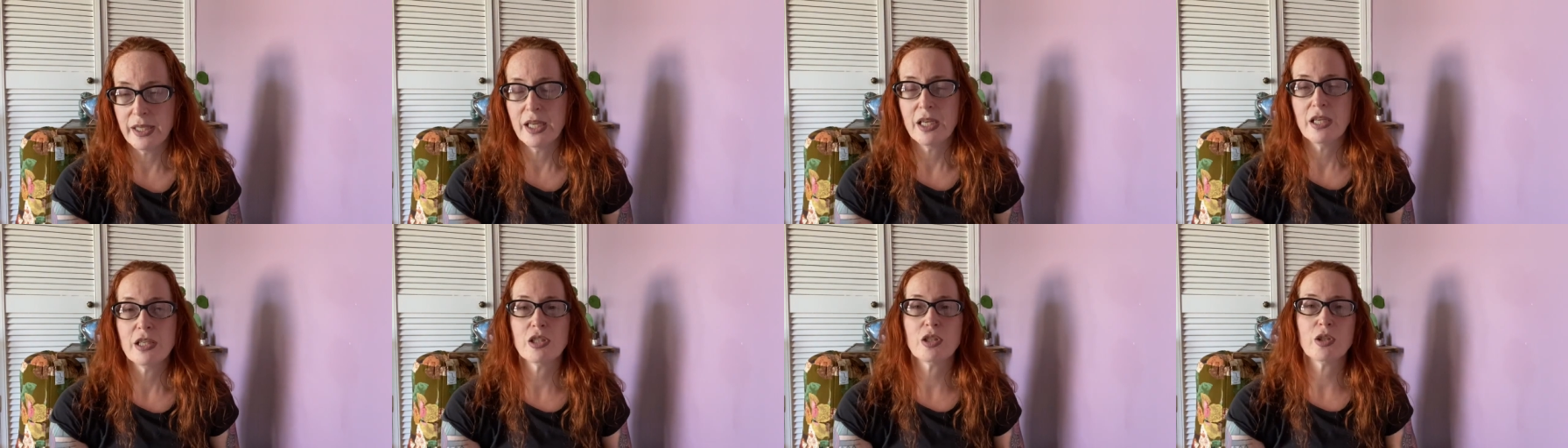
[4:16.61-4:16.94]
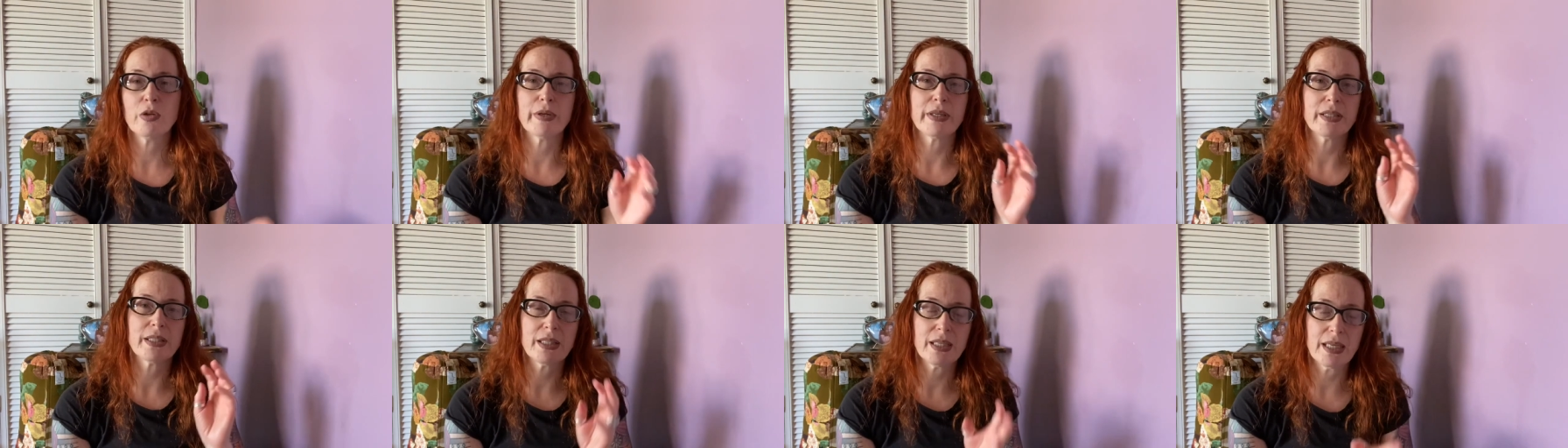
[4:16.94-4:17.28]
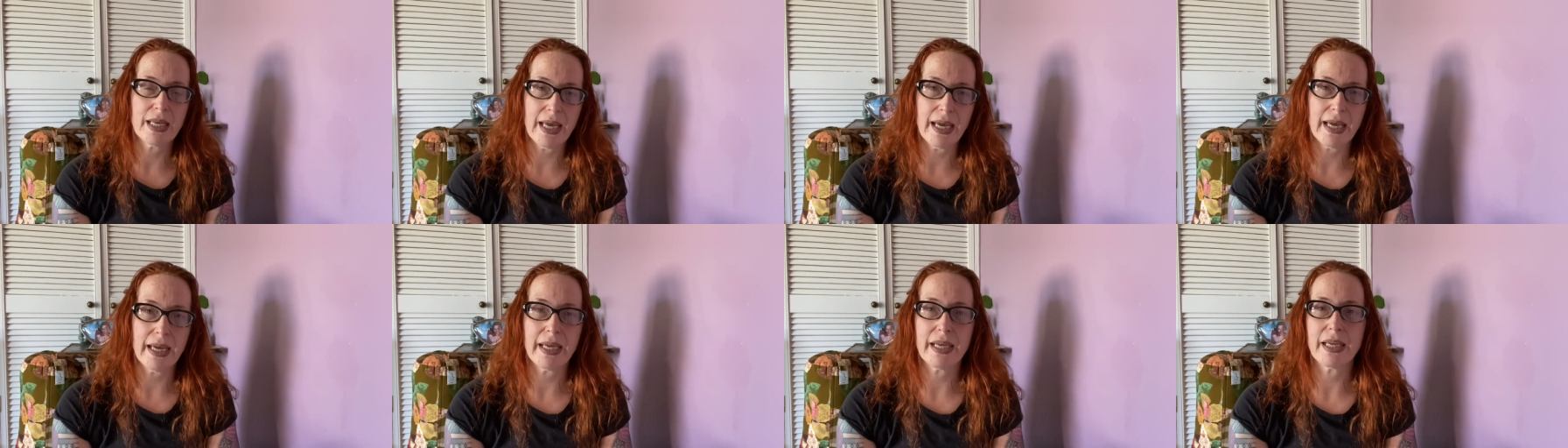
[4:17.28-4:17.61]
So it's
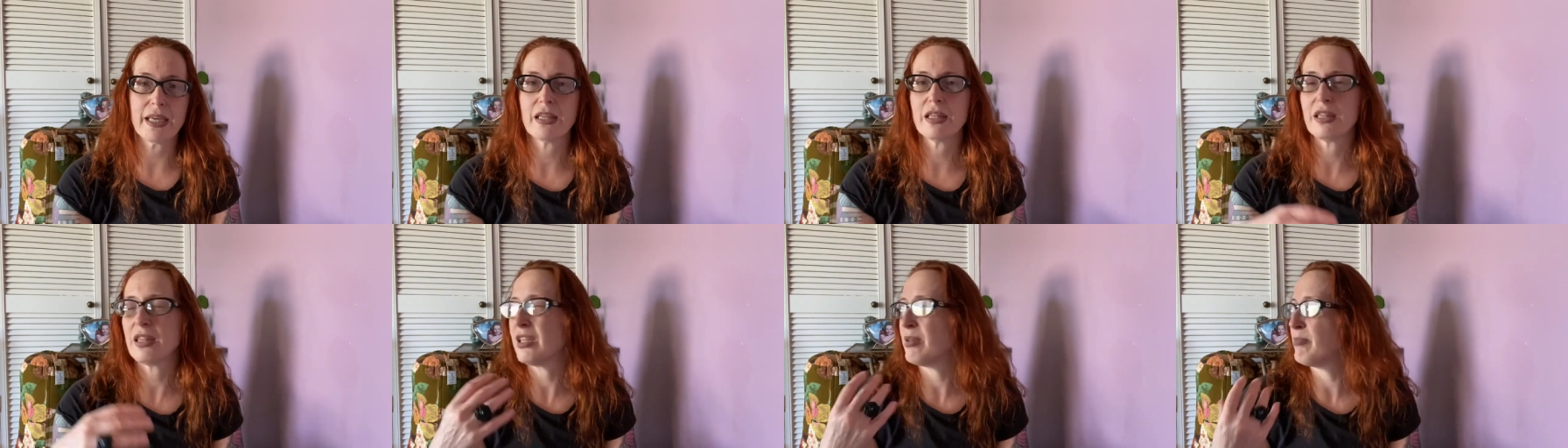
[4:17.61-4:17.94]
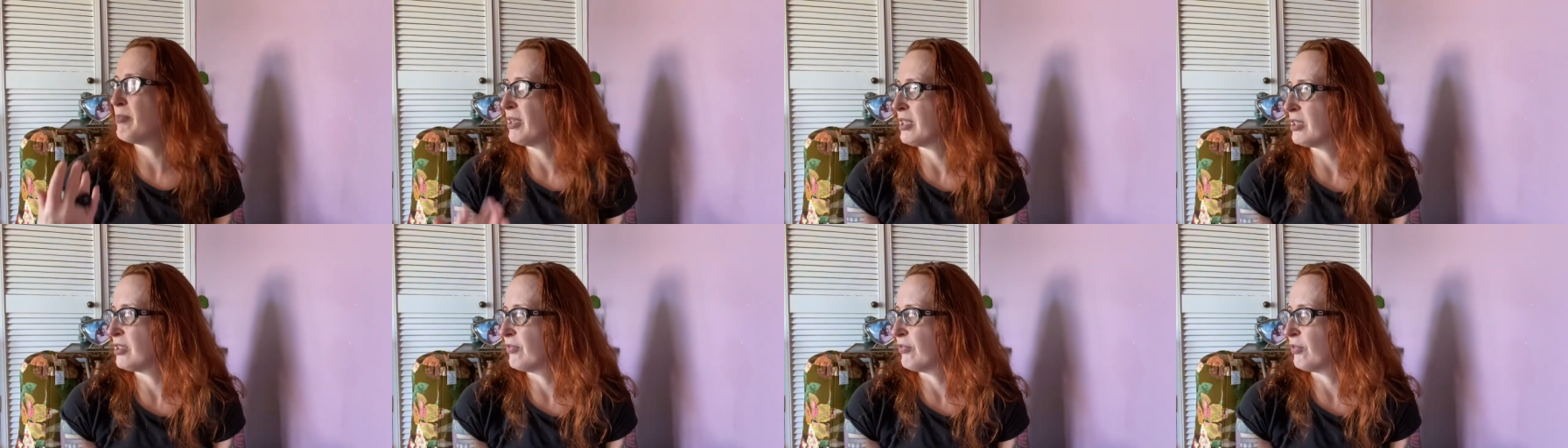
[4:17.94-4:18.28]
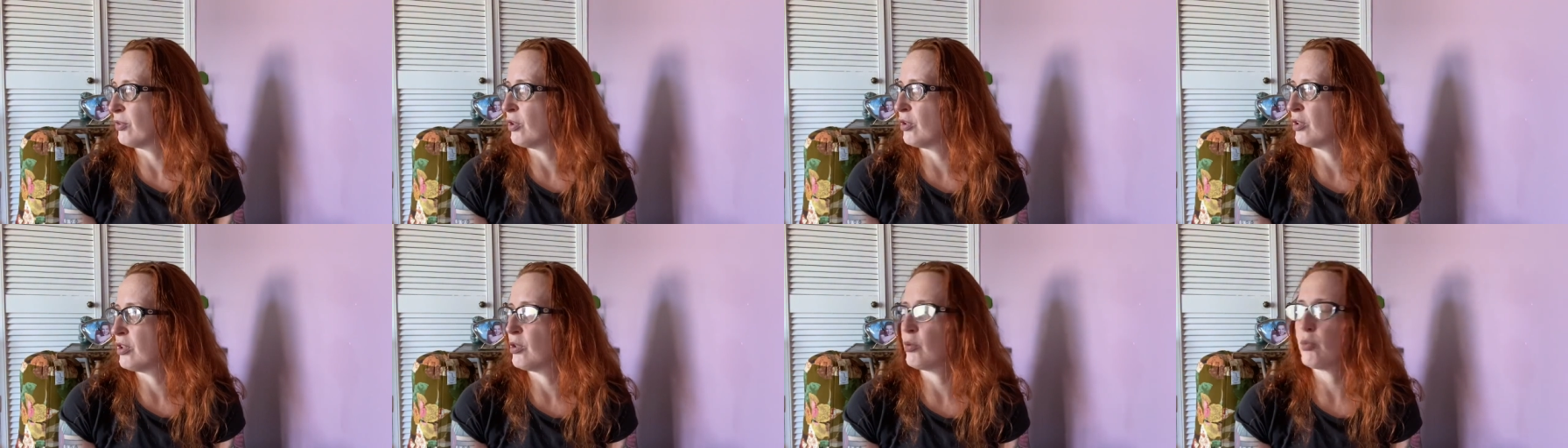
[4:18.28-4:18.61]
like the
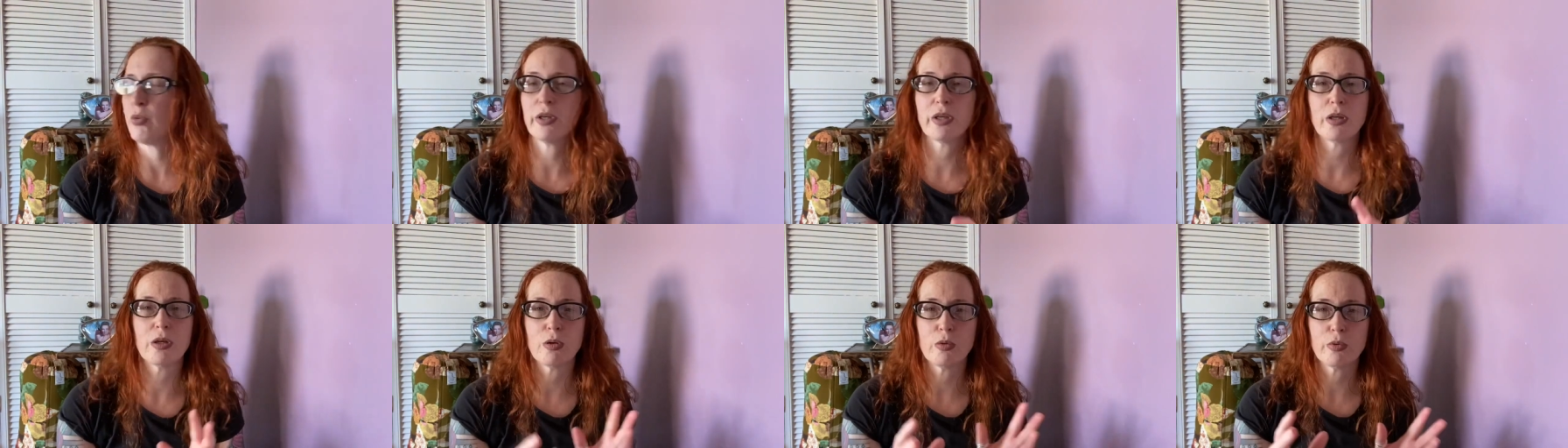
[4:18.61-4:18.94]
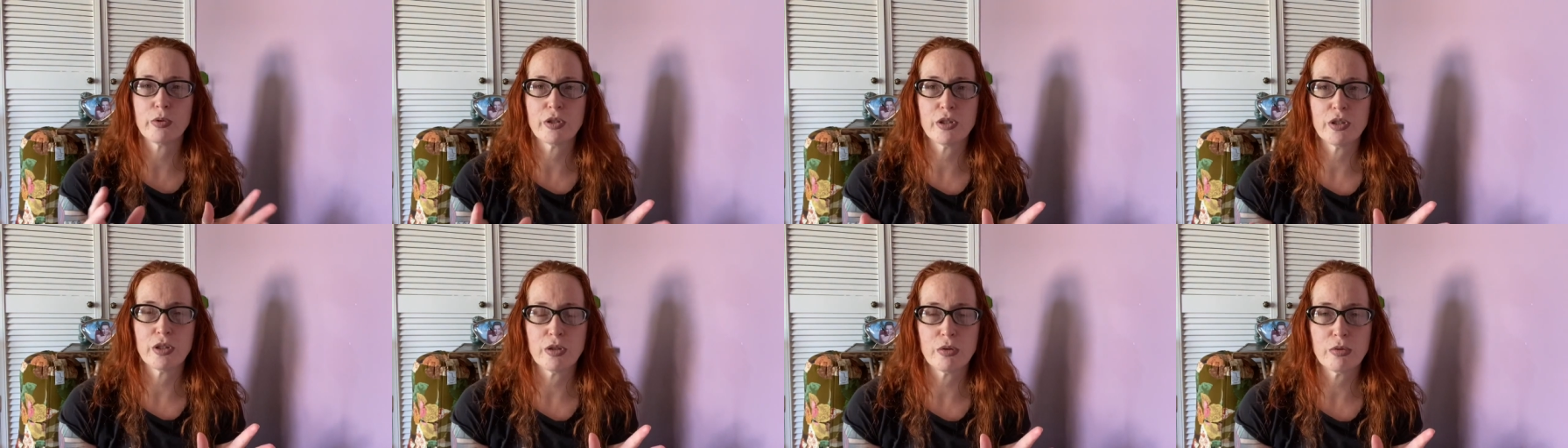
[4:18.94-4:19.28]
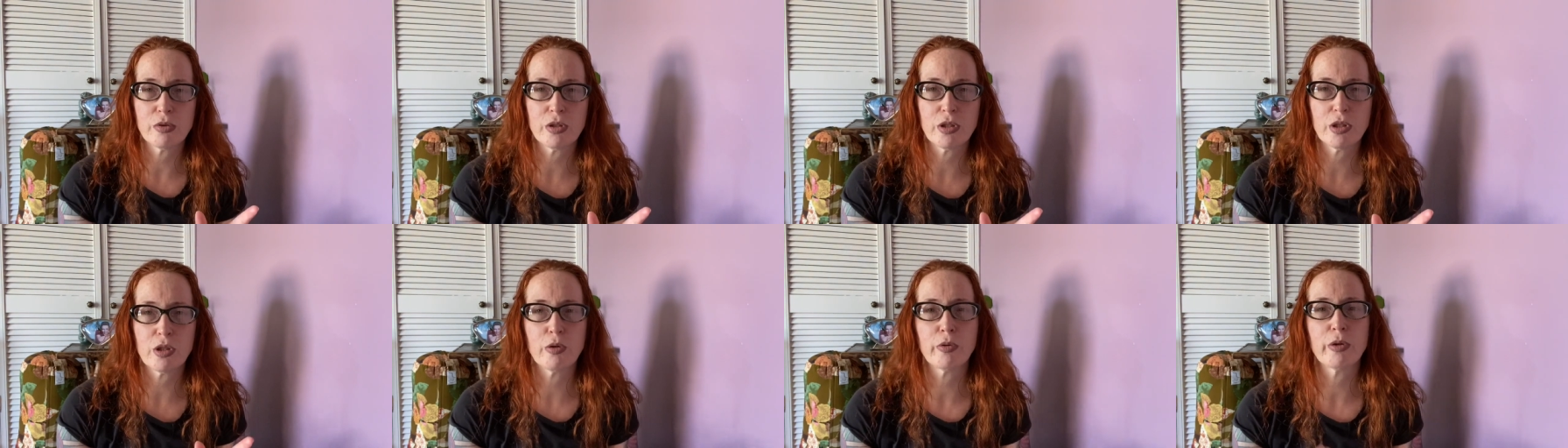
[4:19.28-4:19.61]
metaphor that we always use,
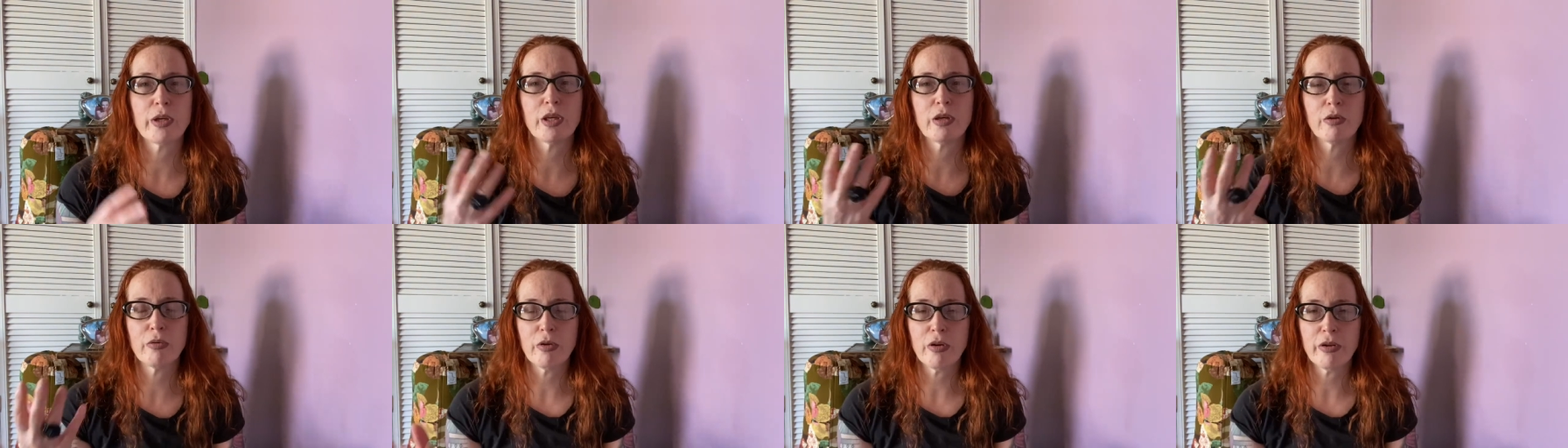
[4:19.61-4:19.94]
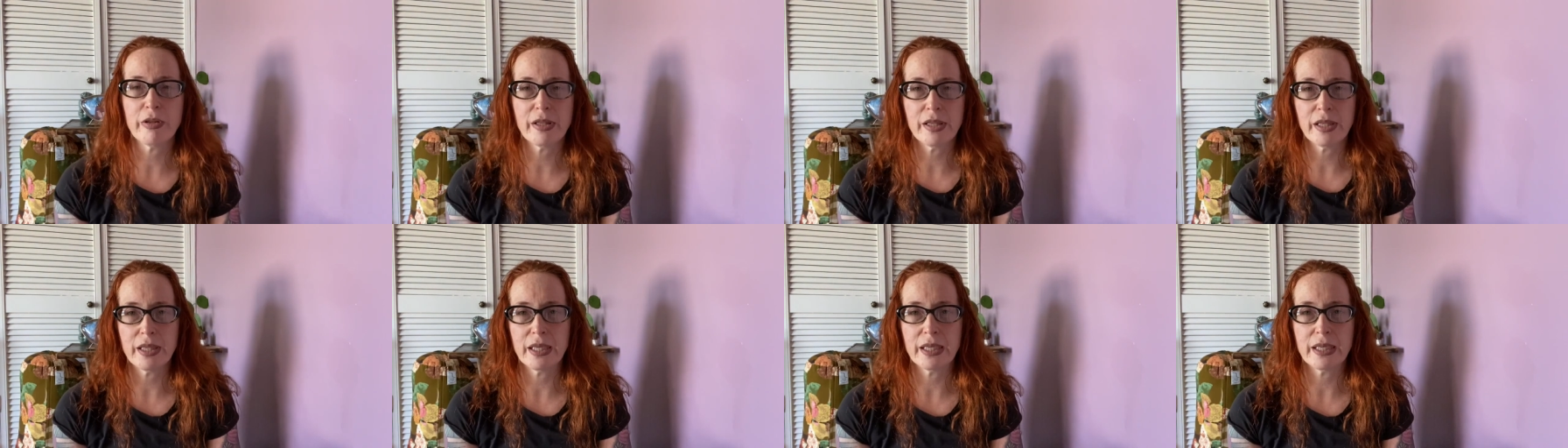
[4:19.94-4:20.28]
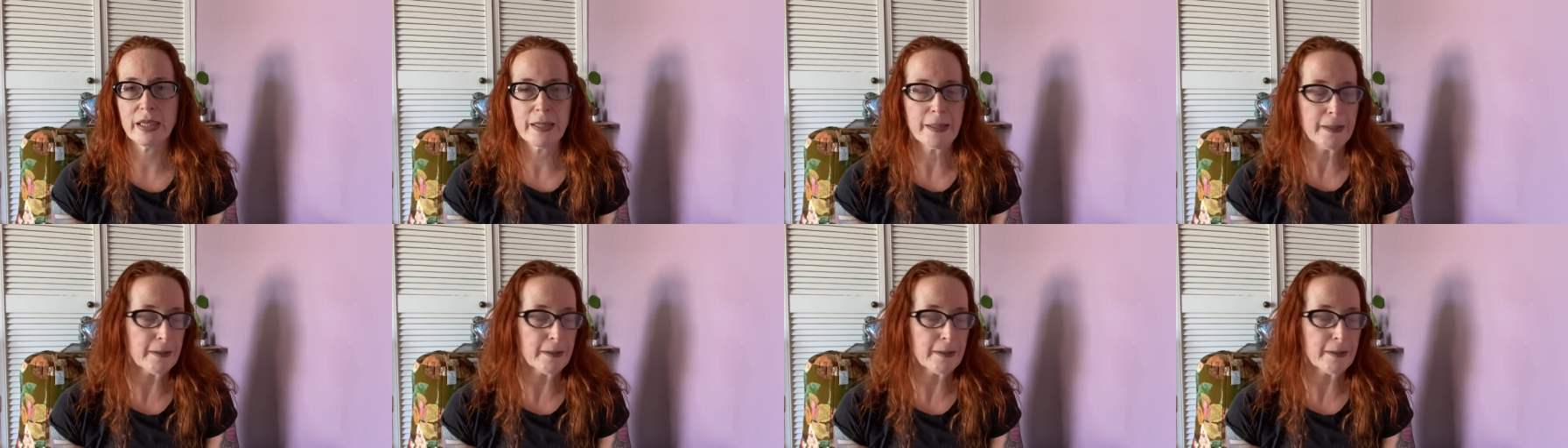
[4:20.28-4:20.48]
don't we? You're on the